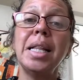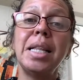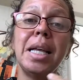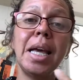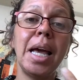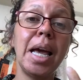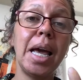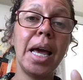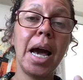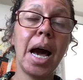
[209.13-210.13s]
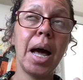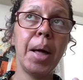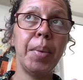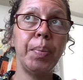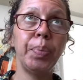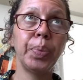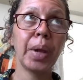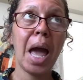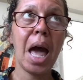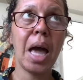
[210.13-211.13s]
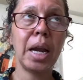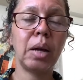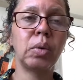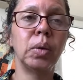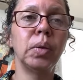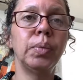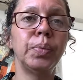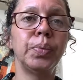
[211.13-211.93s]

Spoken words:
The article